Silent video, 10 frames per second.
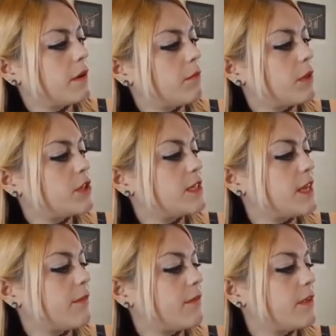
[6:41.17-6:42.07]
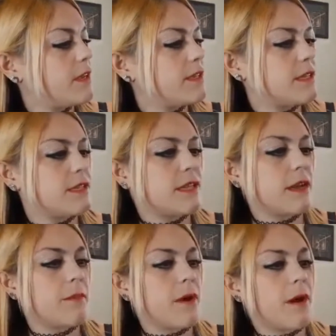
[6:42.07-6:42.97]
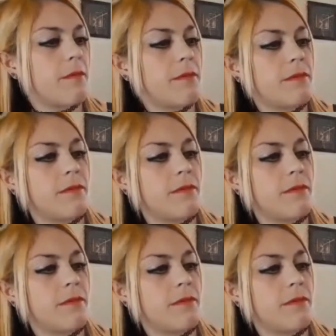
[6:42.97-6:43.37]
But she definitely is a sick pop